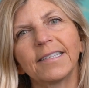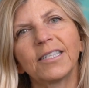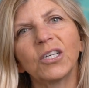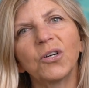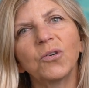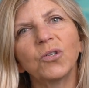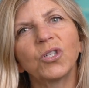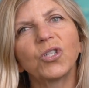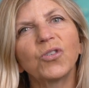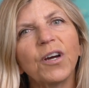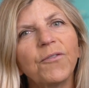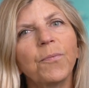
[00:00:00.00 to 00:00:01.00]
So
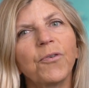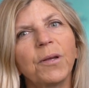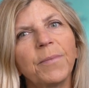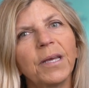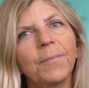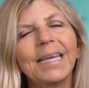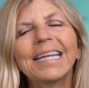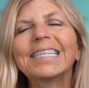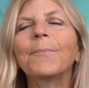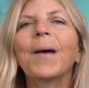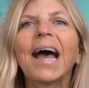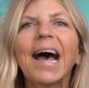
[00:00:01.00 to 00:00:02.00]
Strava Premium, it
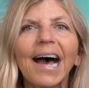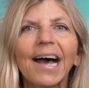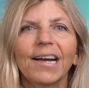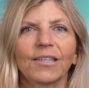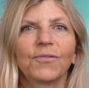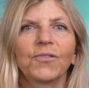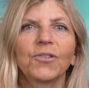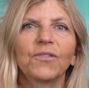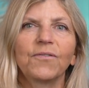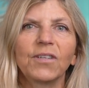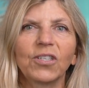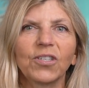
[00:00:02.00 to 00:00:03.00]
is packed full of
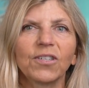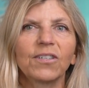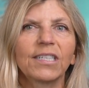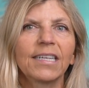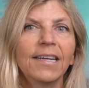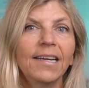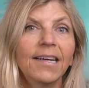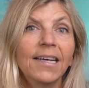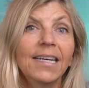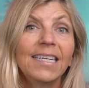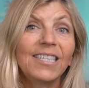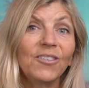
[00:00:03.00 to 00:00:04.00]
features.
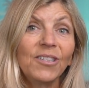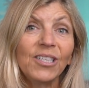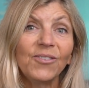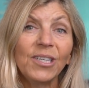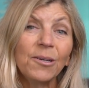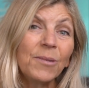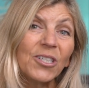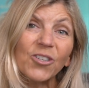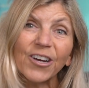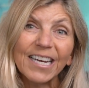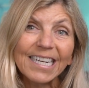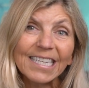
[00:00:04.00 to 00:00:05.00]
So in this video, I'm going to
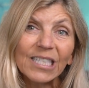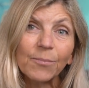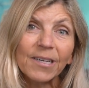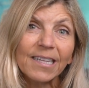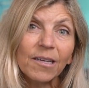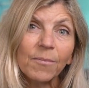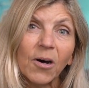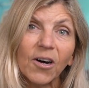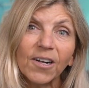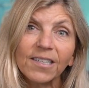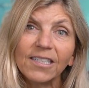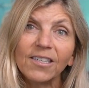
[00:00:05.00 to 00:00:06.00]
try to explain them
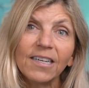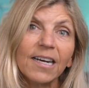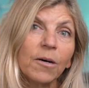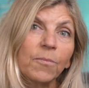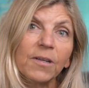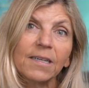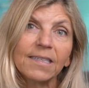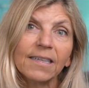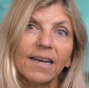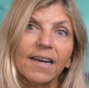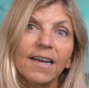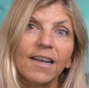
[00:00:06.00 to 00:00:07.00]
all to you to help you
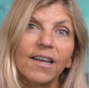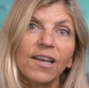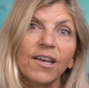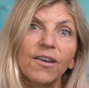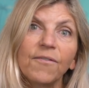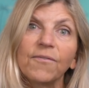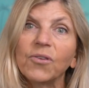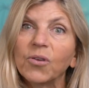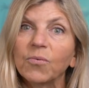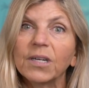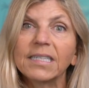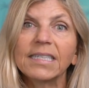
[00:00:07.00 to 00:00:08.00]
decide if you
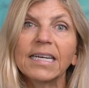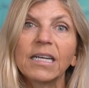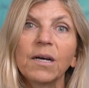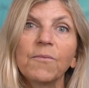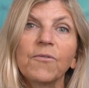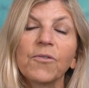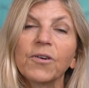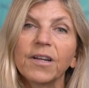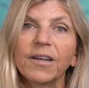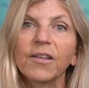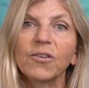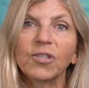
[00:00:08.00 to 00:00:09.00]
want to sign up for
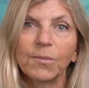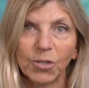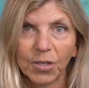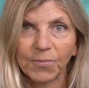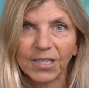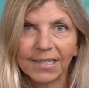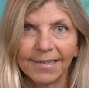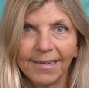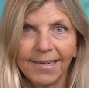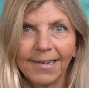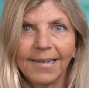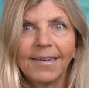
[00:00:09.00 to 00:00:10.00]
another subscription.
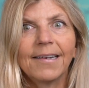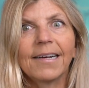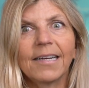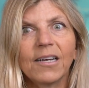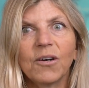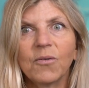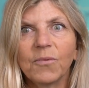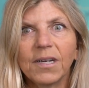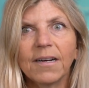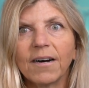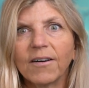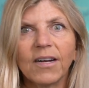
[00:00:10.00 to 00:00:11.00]
I know we
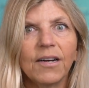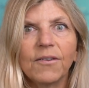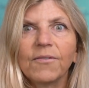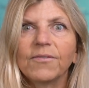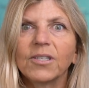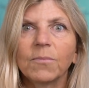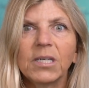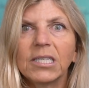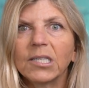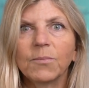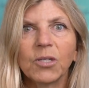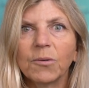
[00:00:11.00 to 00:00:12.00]
all have so many
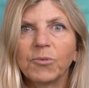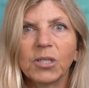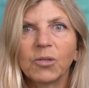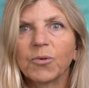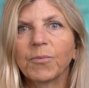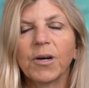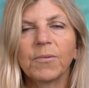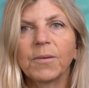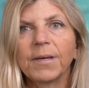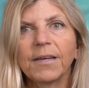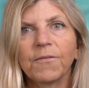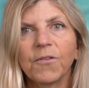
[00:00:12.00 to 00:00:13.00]
subscriptions we're probably
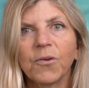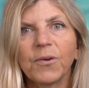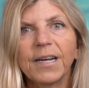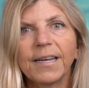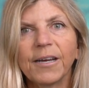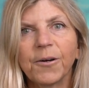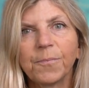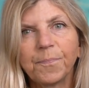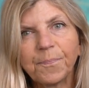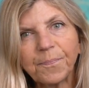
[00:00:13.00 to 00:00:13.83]
paying for right now.